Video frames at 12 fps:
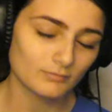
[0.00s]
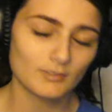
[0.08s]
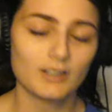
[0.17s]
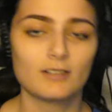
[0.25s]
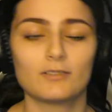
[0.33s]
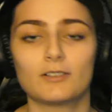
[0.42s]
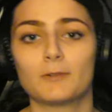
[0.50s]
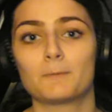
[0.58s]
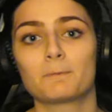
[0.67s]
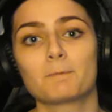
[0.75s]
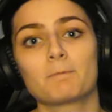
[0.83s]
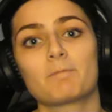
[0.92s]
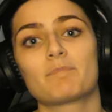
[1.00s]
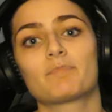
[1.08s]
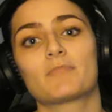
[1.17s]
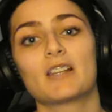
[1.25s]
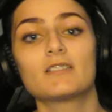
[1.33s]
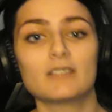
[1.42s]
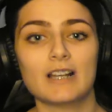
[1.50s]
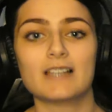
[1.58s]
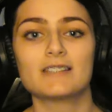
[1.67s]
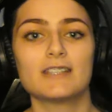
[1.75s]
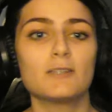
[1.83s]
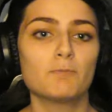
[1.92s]
I don't know, it's like I
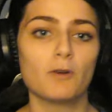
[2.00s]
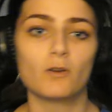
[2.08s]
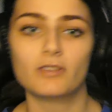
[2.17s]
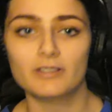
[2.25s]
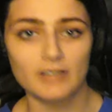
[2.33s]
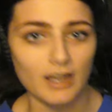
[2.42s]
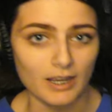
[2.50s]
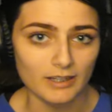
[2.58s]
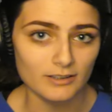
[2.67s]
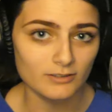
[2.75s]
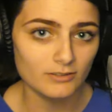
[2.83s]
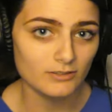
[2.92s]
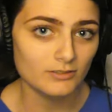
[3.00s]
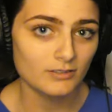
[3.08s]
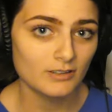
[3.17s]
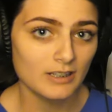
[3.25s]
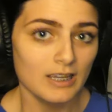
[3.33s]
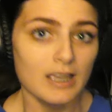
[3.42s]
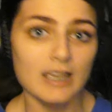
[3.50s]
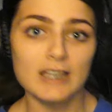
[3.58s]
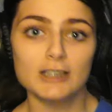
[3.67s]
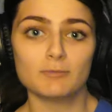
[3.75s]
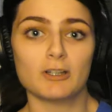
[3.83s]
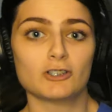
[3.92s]
see both sides,
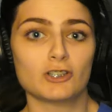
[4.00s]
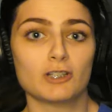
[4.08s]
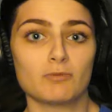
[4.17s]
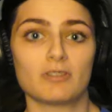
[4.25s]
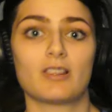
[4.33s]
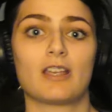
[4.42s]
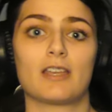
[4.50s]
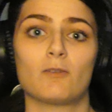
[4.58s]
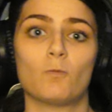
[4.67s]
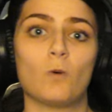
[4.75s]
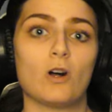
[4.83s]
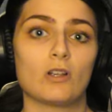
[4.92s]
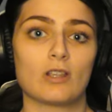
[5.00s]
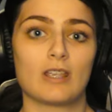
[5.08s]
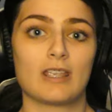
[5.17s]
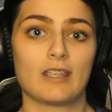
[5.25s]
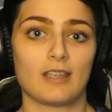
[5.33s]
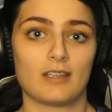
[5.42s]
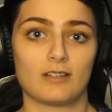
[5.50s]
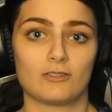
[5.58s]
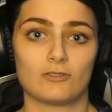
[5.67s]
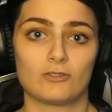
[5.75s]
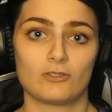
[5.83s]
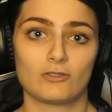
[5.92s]
especially with like Walt
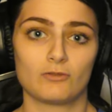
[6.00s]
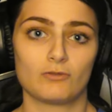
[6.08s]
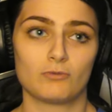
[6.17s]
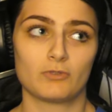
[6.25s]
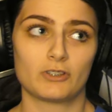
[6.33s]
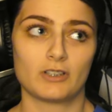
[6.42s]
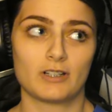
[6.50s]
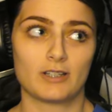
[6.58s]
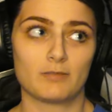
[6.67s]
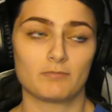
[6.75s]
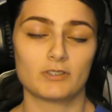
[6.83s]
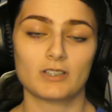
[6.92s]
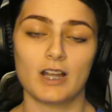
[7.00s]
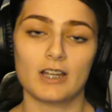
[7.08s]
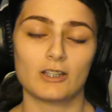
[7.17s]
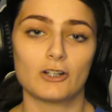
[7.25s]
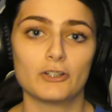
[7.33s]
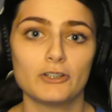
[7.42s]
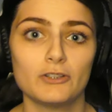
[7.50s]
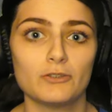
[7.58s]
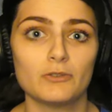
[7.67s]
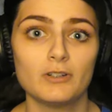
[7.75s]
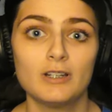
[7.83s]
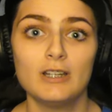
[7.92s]
and what's her name, Skylar
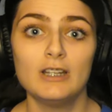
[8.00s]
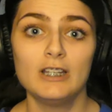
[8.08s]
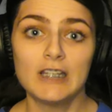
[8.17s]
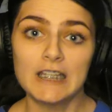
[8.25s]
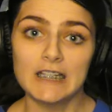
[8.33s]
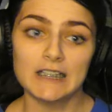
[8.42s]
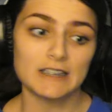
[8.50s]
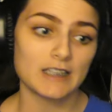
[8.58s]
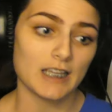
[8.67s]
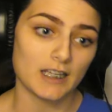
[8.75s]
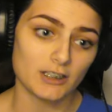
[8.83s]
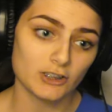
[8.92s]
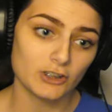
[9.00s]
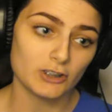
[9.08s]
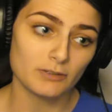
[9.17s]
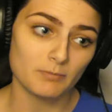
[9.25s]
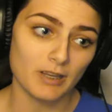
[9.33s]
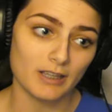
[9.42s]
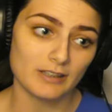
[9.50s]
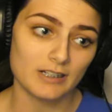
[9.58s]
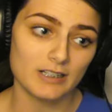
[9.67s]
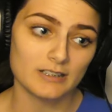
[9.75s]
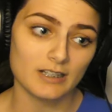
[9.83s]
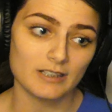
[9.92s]
too, because yeah, she's mad that
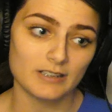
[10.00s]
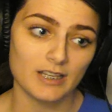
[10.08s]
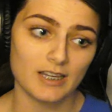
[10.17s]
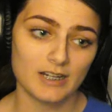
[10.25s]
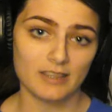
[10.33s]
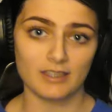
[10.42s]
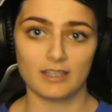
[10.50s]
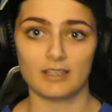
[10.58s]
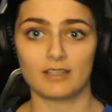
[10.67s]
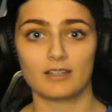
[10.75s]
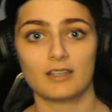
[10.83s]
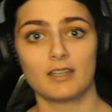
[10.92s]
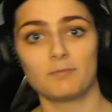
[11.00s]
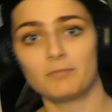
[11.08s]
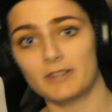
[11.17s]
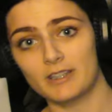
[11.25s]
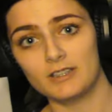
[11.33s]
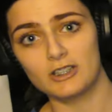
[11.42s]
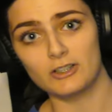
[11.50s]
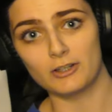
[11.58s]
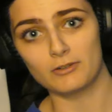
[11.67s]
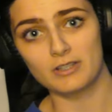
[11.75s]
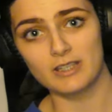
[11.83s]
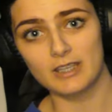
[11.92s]
he's not saying anything, but then you
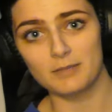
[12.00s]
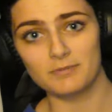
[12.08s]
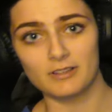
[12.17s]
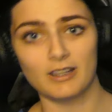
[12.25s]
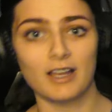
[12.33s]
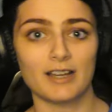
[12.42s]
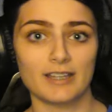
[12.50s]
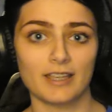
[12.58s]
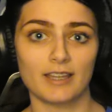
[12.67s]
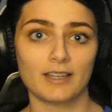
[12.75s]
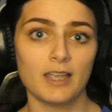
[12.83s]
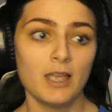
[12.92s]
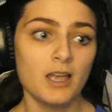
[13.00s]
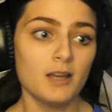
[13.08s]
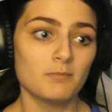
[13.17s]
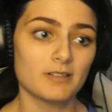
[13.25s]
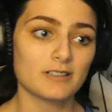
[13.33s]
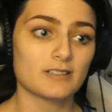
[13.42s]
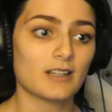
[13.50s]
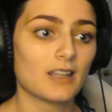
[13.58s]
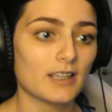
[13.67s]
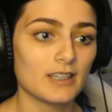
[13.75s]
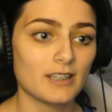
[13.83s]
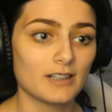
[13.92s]
know he keeps lying, but it's not
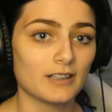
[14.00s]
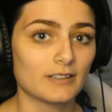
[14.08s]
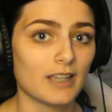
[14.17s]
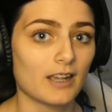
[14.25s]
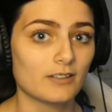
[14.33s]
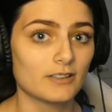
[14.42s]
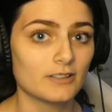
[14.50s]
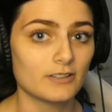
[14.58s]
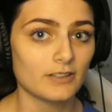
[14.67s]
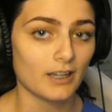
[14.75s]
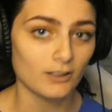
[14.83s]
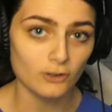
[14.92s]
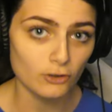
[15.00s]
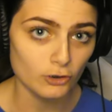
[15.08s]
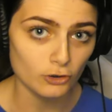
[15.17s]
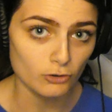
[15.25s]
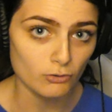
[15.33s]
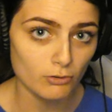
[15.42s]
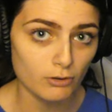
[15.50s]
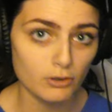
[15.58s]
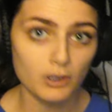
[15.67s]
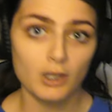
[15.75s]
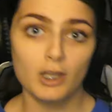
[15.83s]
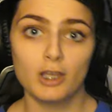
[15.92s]
like he can exactly tell her the
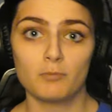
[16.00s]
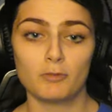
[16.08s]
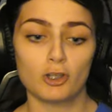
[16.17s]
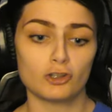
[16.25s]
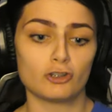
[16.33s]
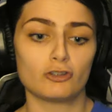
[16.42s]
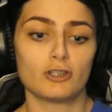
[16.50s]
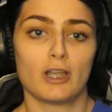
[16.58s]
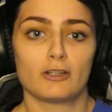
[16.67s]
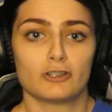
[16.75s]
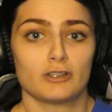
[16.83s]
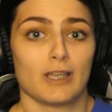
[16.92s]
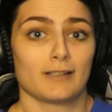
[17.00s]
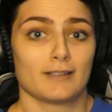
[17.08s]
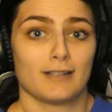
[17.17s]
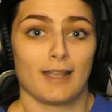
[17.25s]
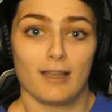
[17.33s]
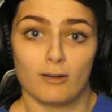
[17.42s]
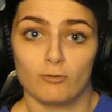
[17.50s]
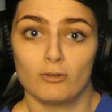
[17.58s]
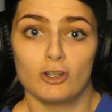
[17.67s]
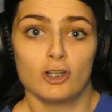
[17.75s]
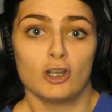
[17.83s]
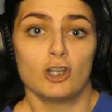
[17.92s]
truth, because you see how she's acting now.
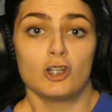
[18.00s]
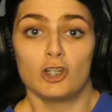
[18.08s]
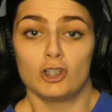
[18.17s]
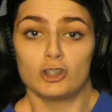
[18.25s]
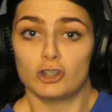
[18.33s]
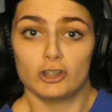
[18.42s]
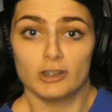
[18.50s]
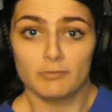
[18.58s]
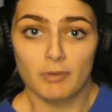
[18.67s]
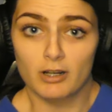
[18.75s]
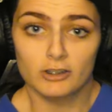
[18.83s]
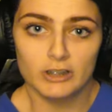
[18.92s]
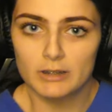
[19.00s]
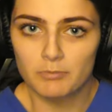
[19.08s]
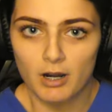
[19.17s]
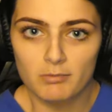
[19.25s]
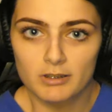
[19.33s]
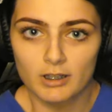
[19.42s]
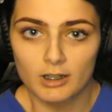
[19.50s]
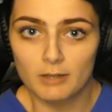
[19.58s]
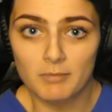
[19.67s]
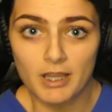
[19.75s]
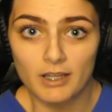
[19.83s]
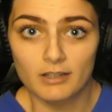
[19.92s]
She'd probably turn
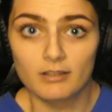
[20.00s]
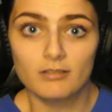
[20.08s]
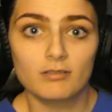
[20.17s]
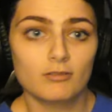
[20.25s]
him in.